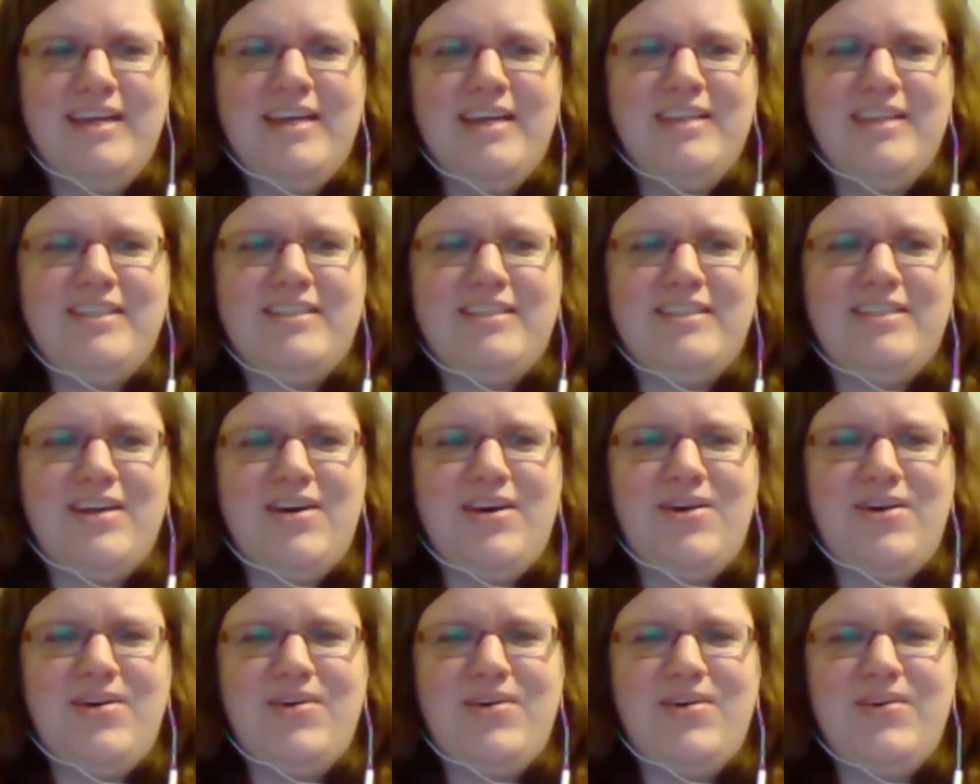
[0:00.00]

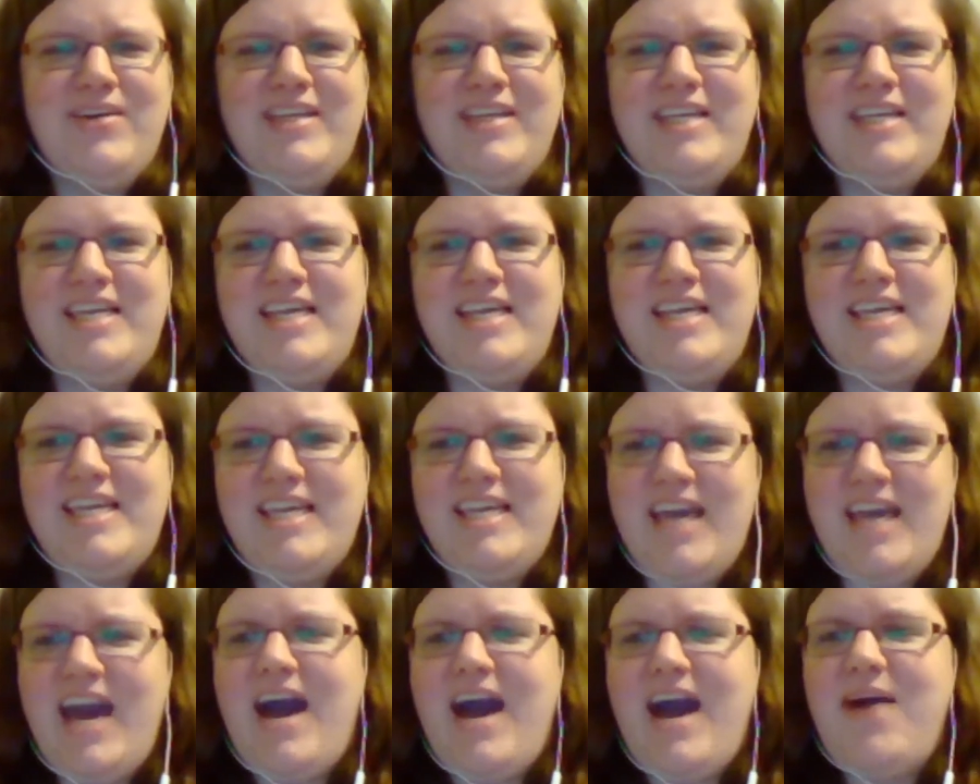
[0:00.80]
So,
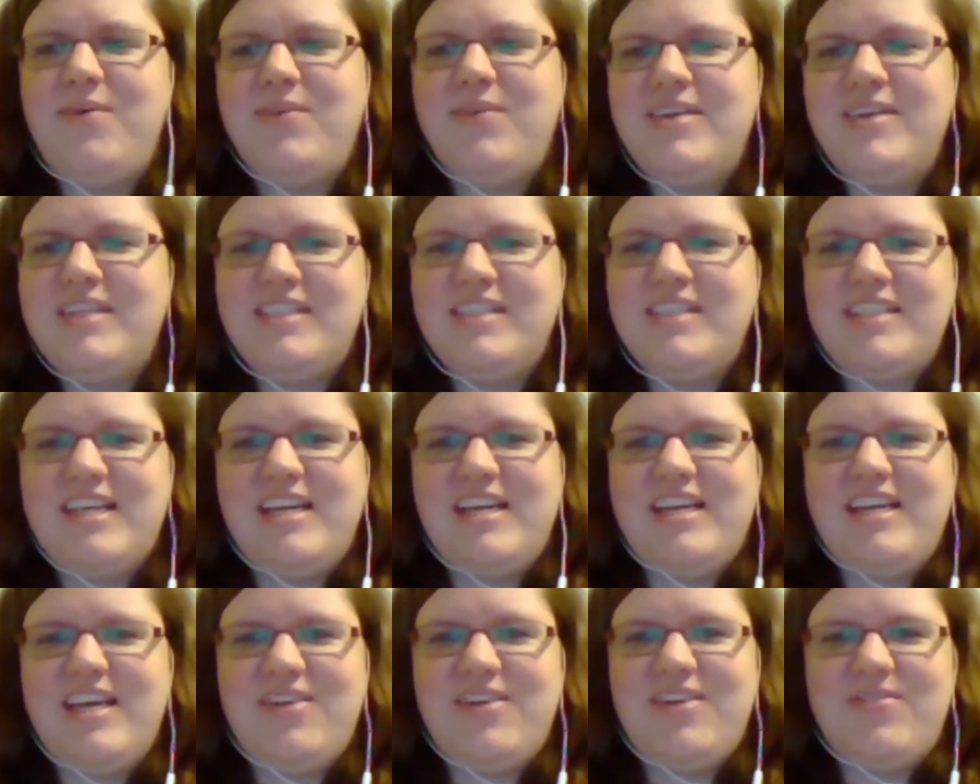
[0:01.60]
yeah, we're just going
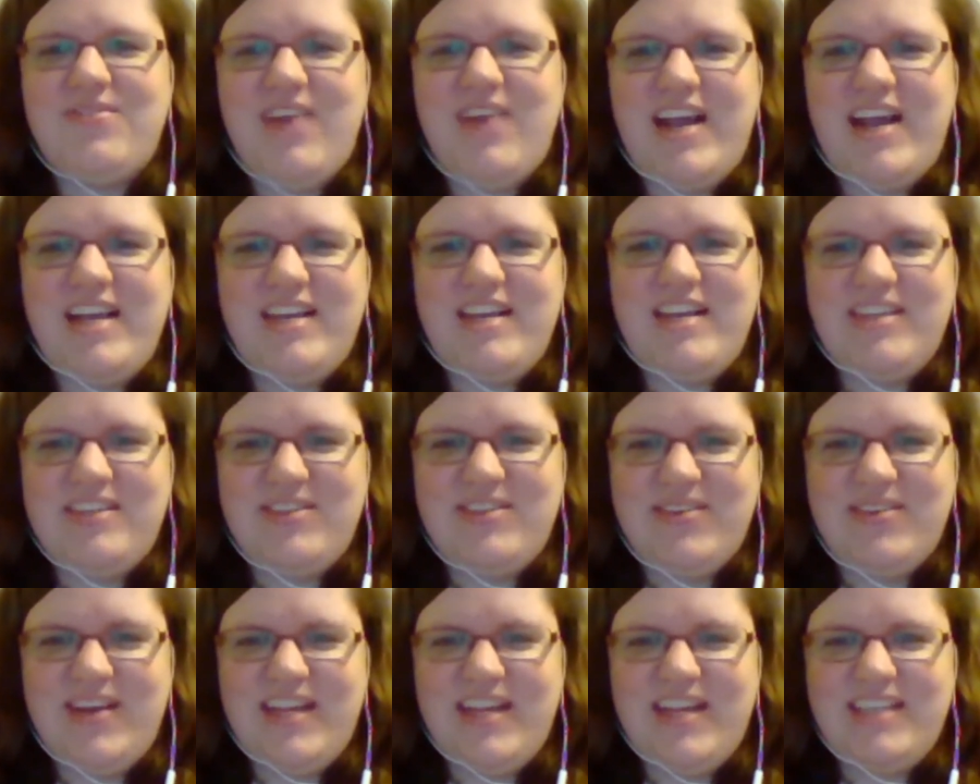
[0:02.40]
to get right
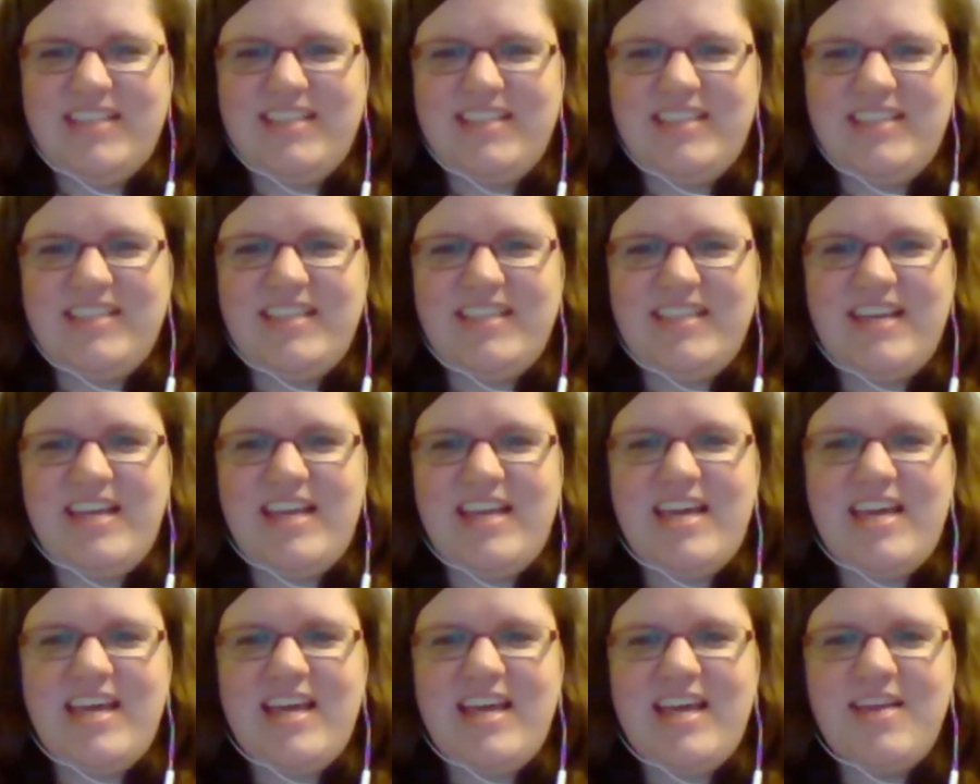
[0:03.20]
into it and
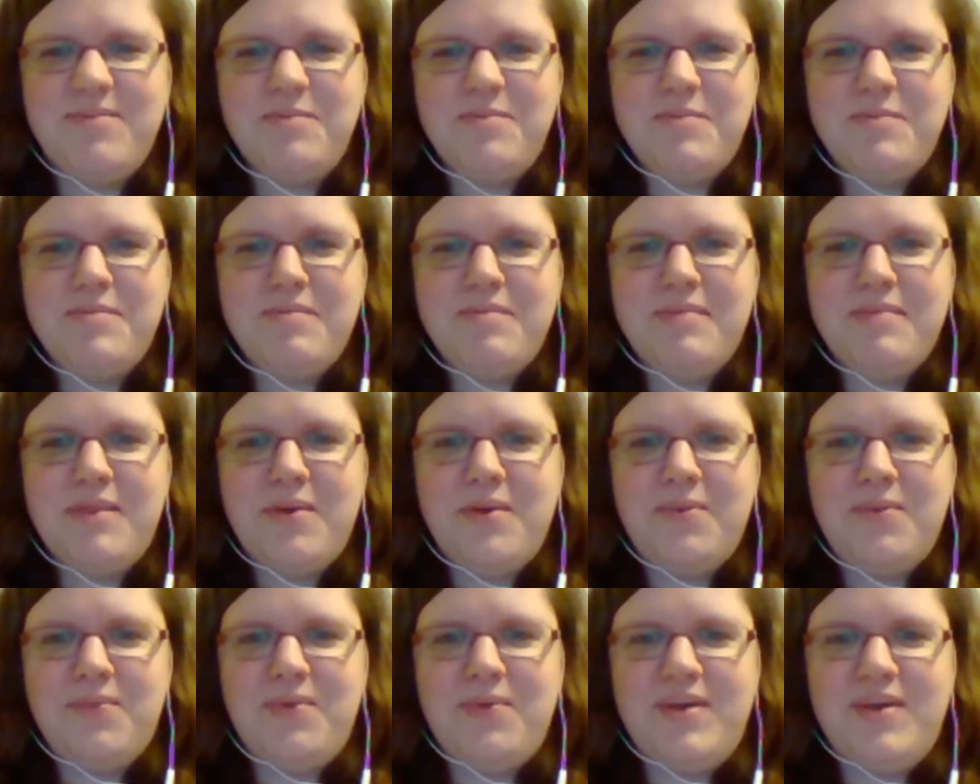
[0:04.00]
see
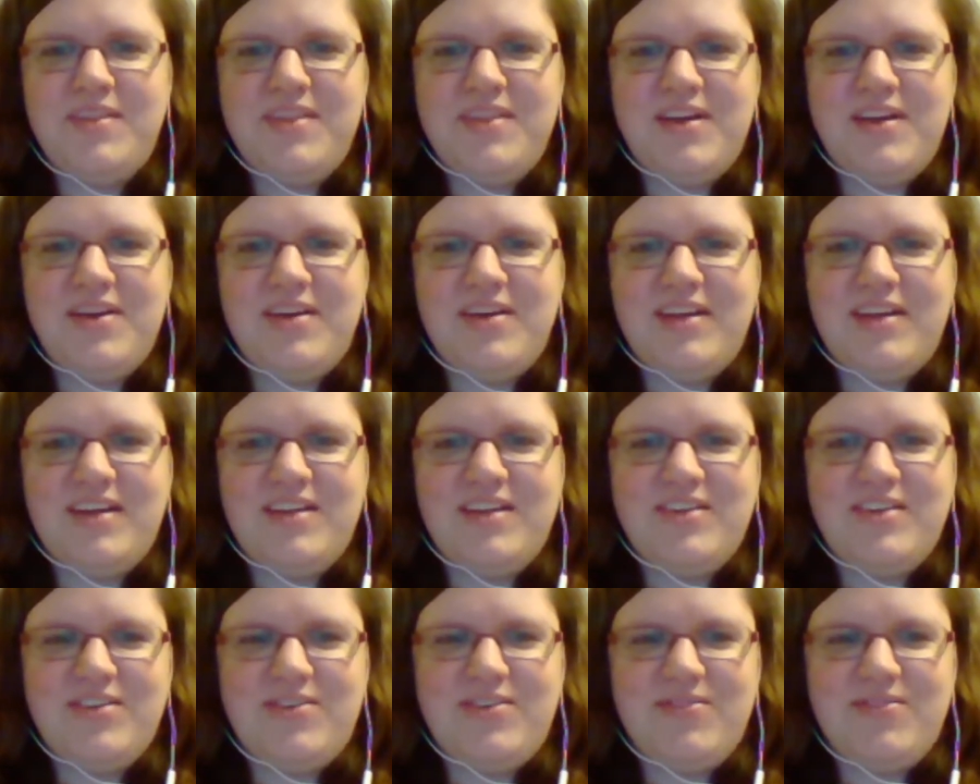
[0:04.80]
what they're going
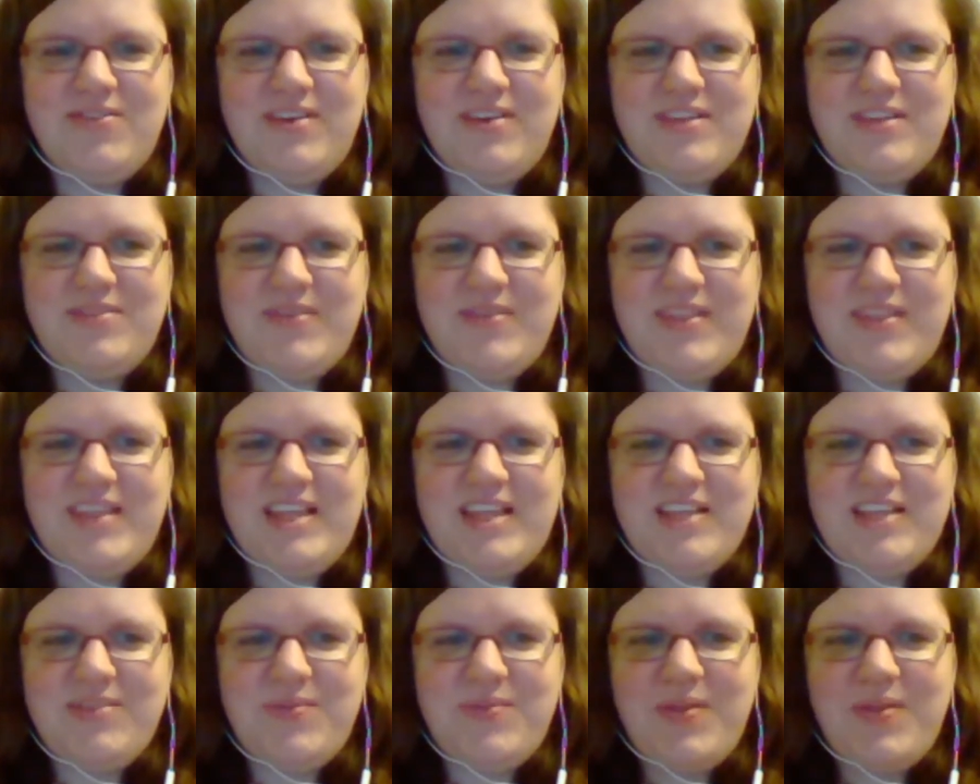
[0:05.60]
to do for us with
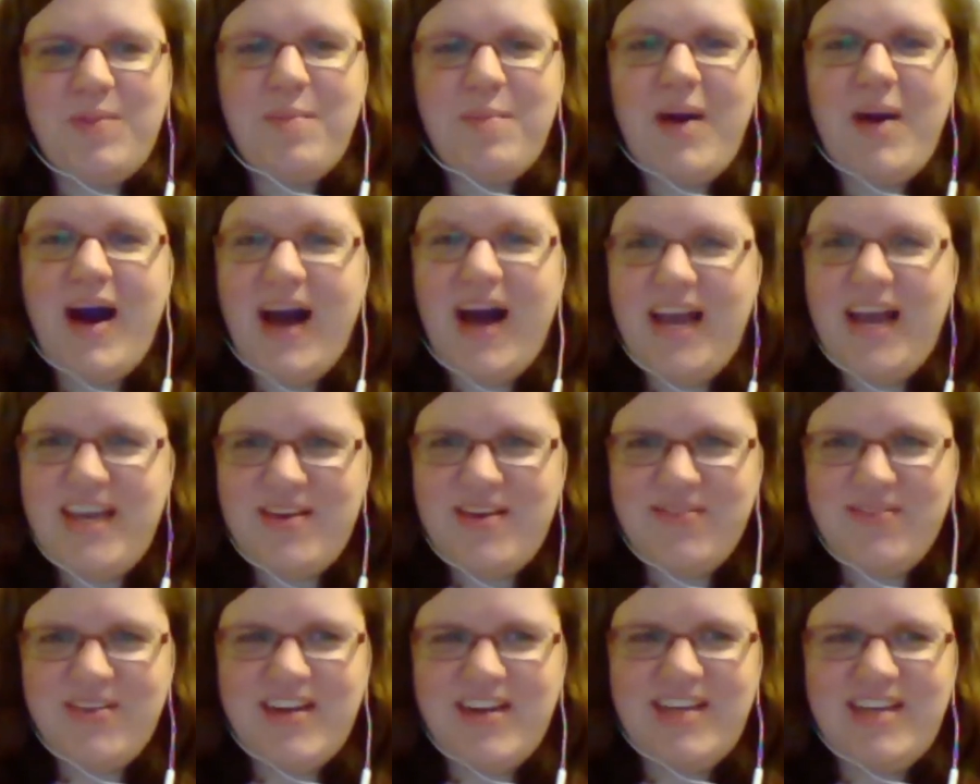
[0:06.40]
this, with
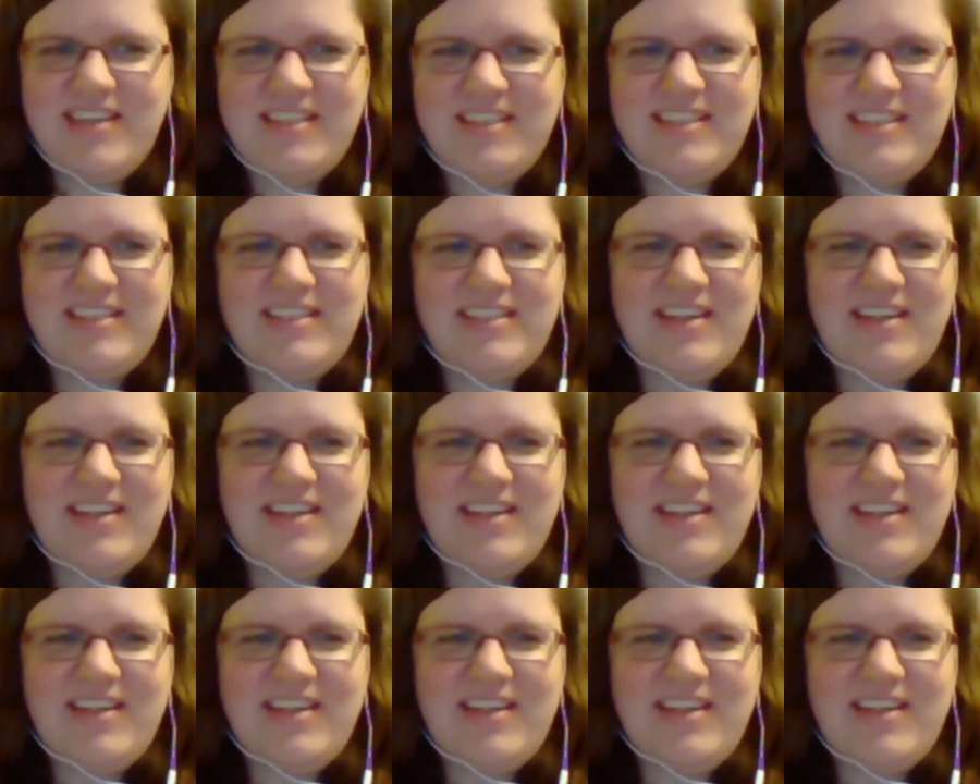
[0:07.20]
Pirates.